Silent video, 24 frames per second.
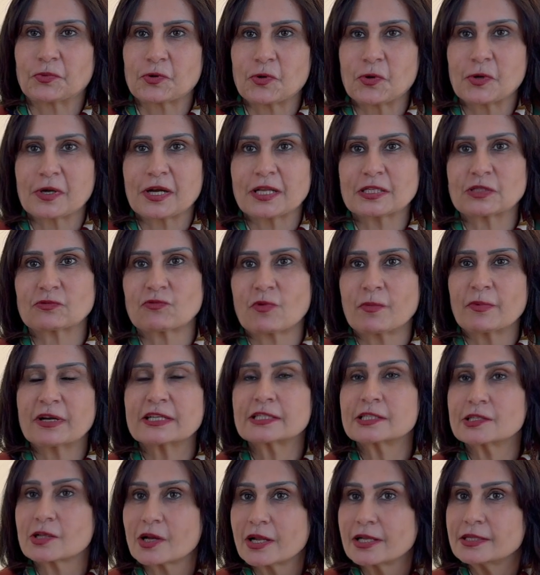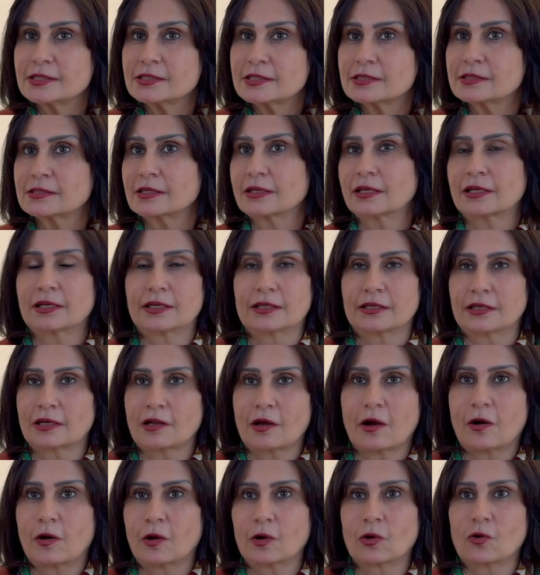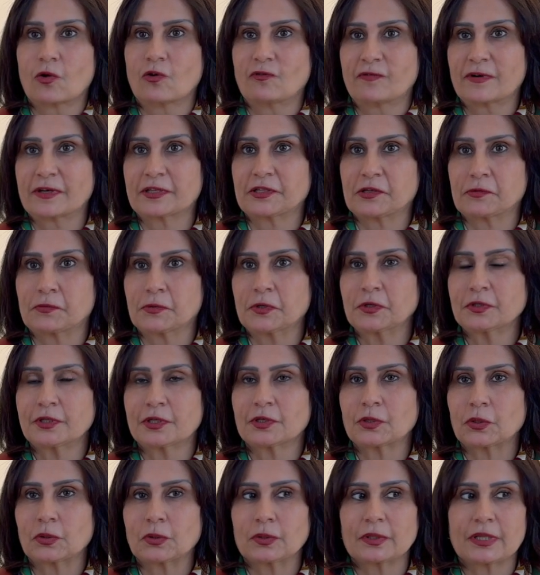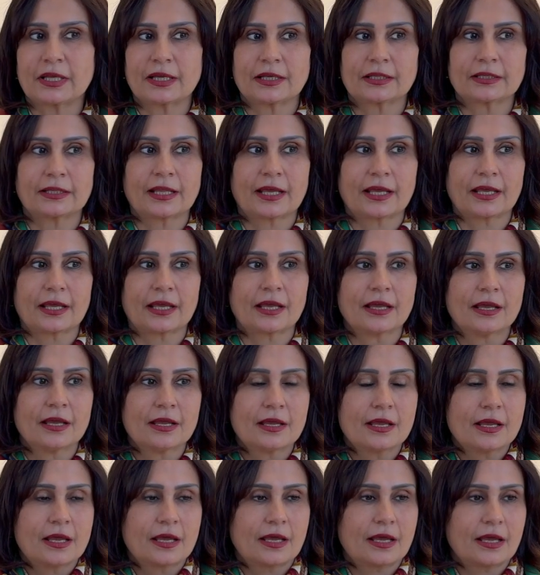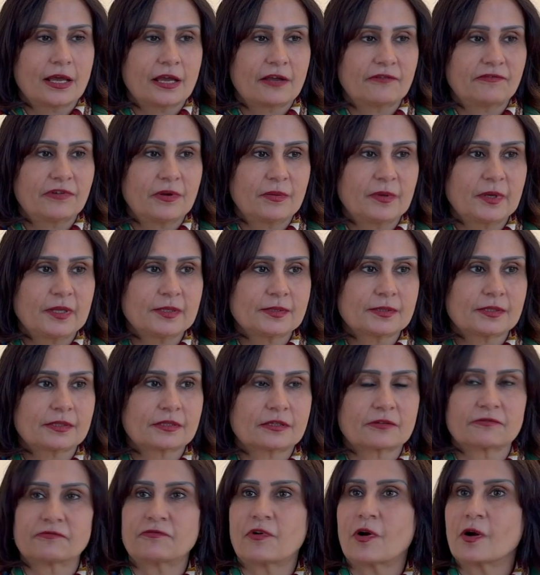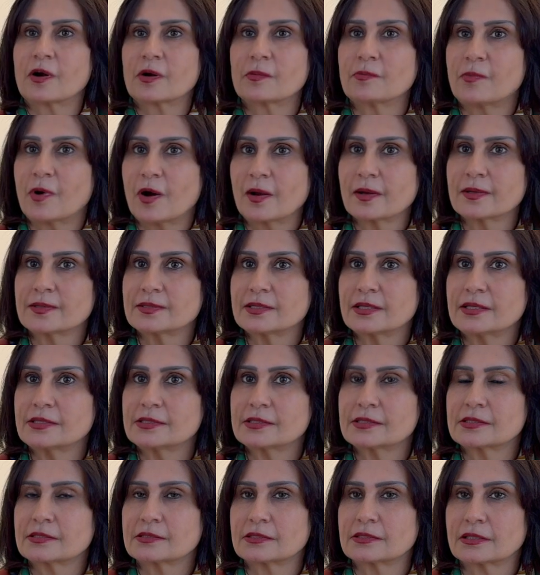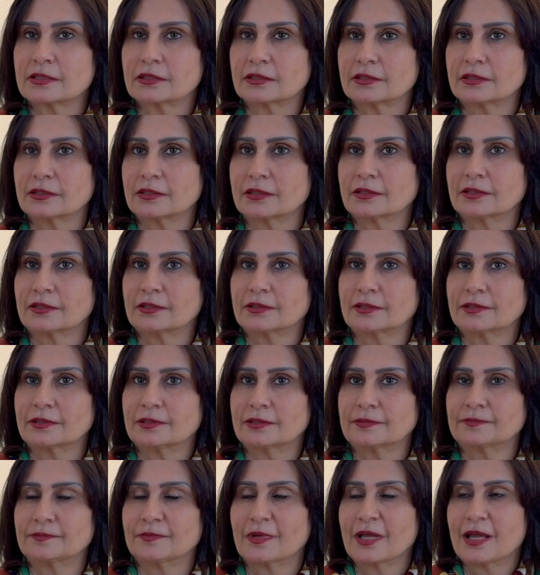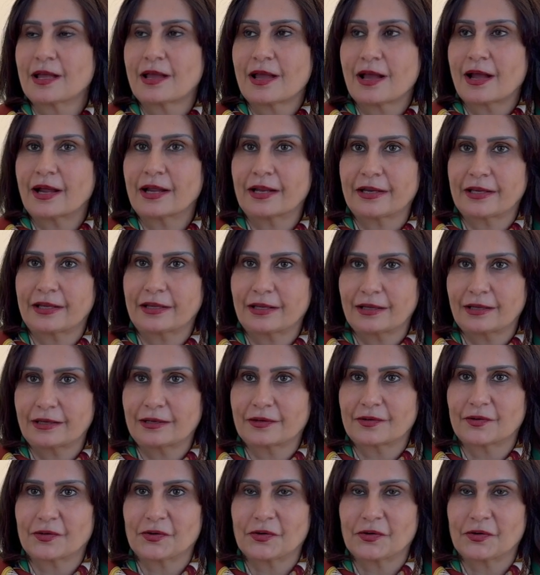progress women's rights in all over the world, including the feminist foreign policies. I